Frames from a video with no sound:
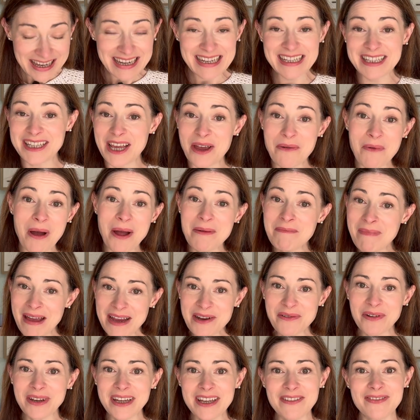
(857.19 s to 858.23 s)
So I may
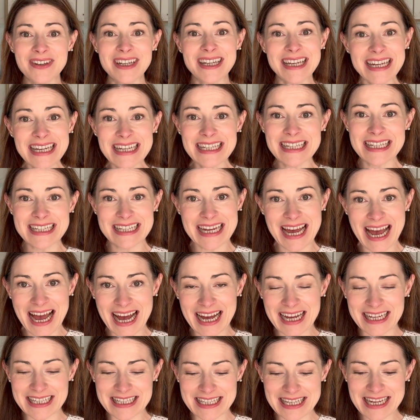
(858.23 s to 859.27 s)
not even need to
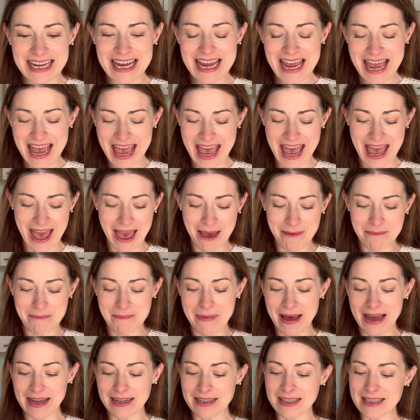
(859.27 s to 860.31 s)
add a
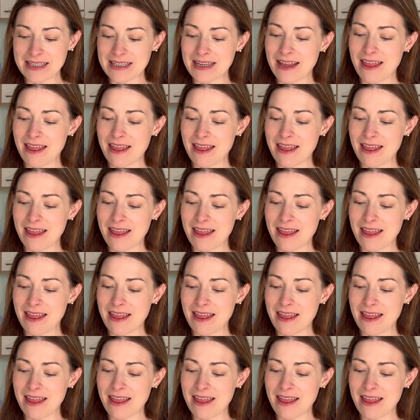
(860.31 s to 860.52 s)
hemband.